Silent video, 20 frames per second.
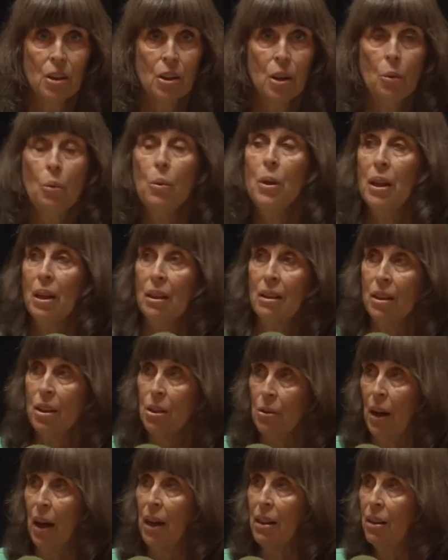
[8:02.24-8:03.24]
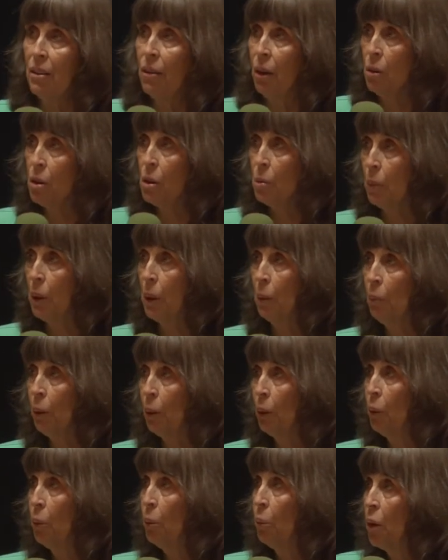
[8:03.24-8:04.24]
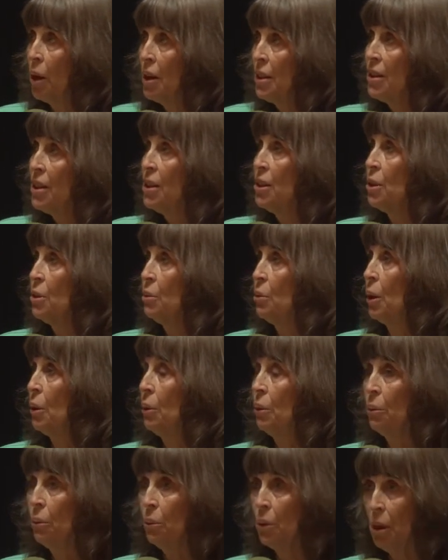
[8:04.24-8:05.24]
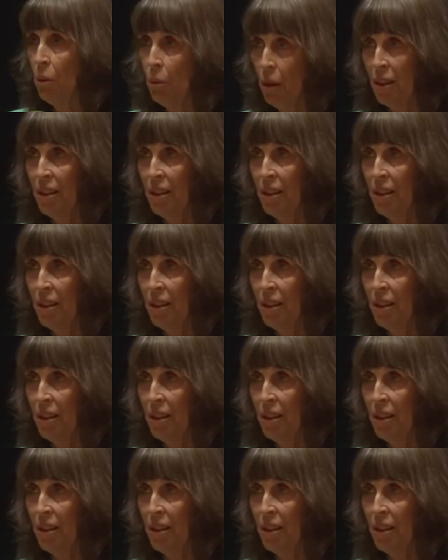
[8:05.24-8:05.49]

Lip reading: So we can attract those people who want to do what we